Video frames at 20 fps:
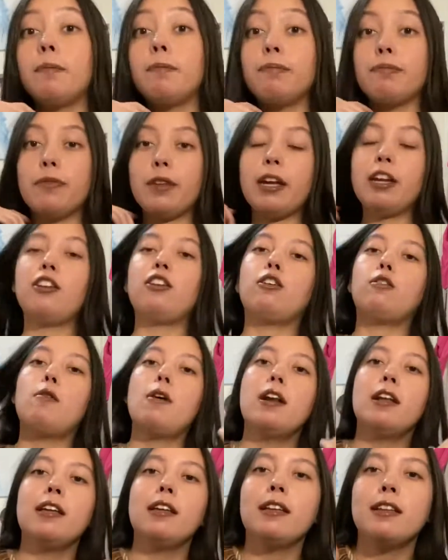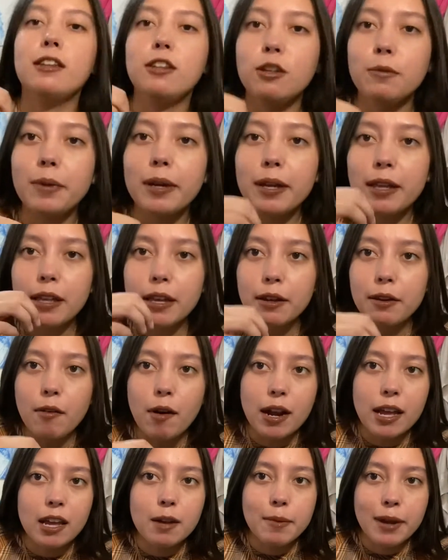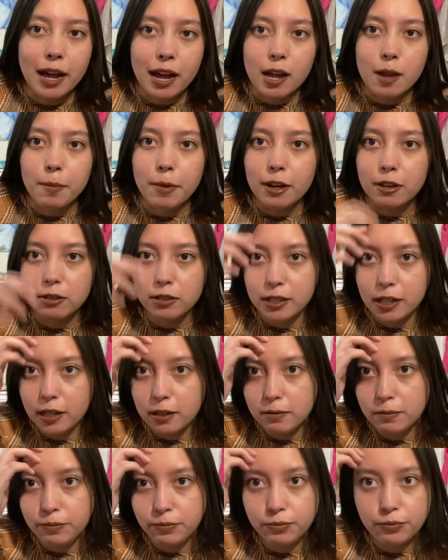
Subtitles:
I want to get my eyebrows done.